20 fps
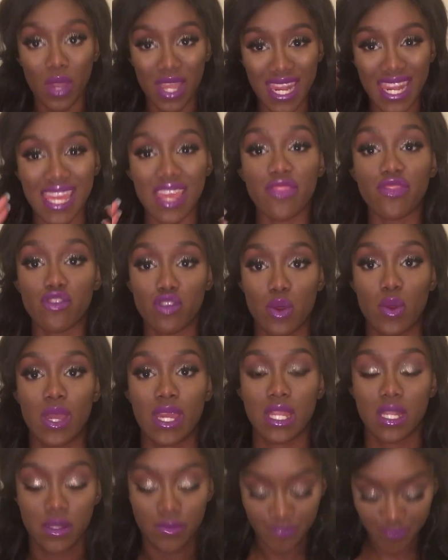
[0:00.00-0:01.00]
We're gonna get through
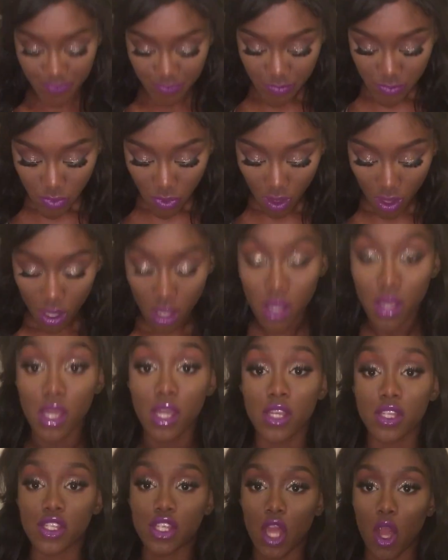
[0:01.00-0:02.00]
it.
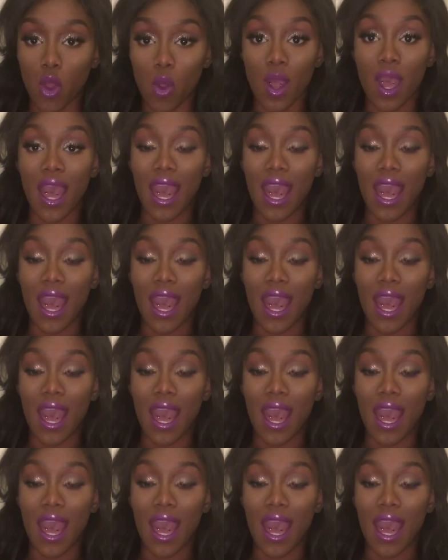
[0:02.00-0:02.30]
So